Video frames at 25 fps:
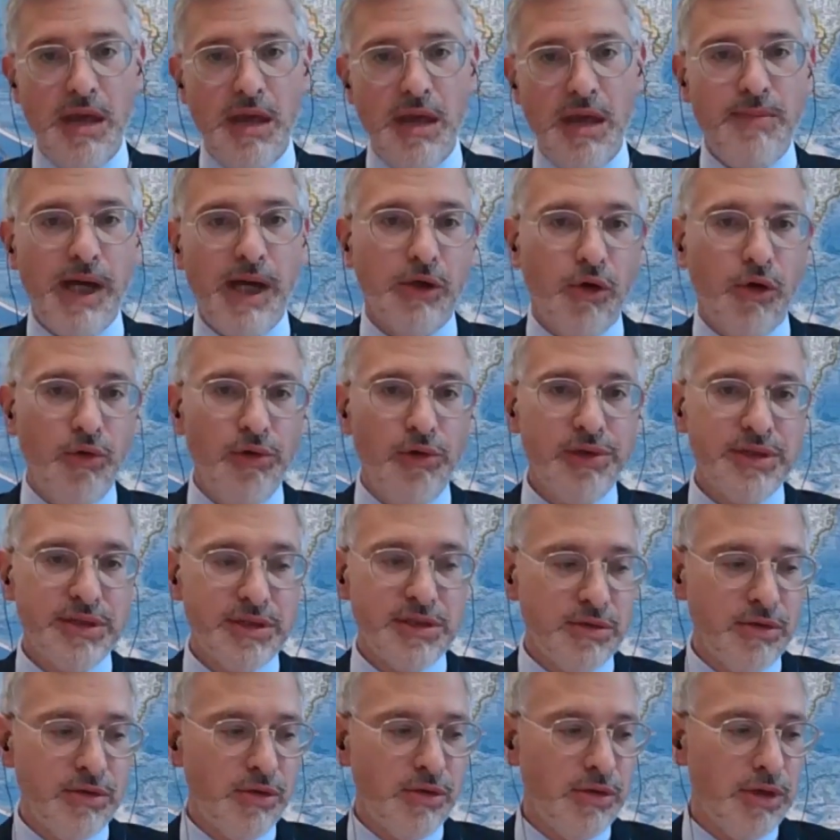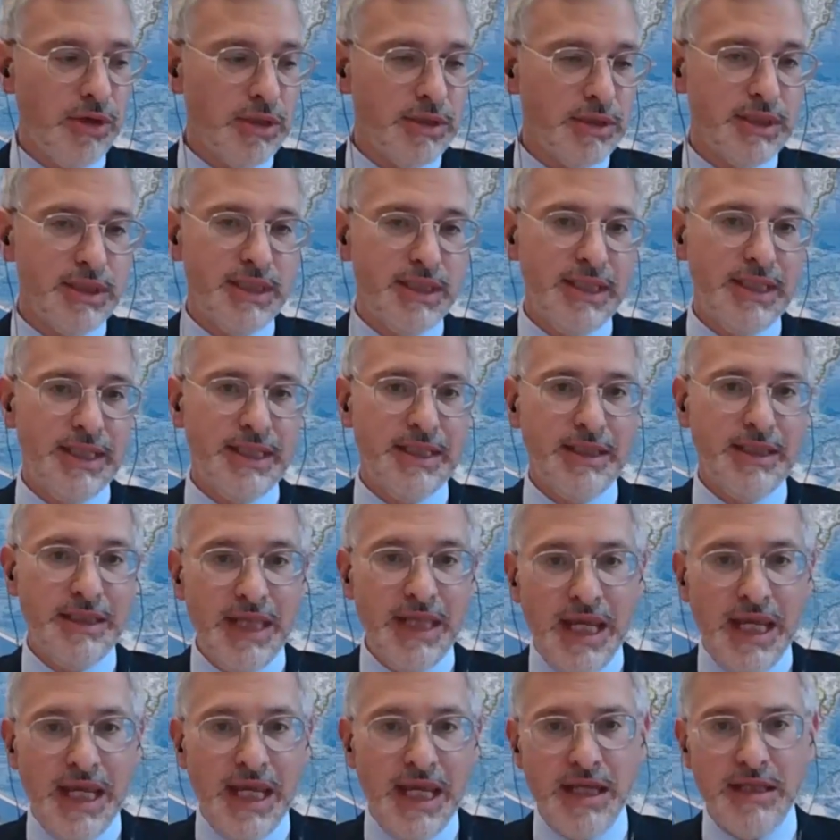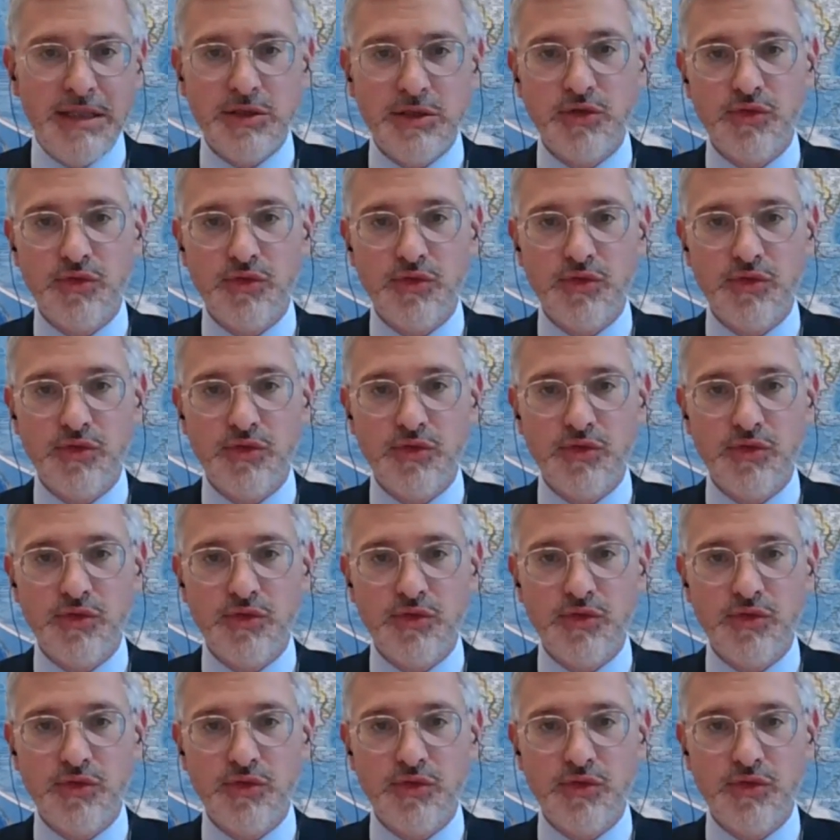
but also the need